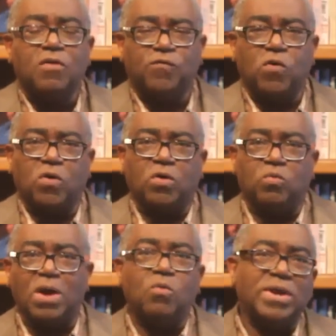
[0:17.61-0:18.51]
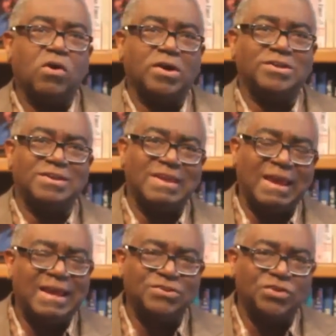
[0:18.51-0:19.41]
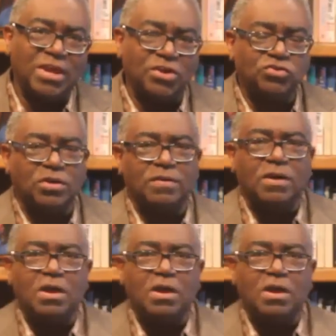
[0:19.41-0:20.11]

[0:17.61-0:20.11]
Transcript: for what we are today as a nation.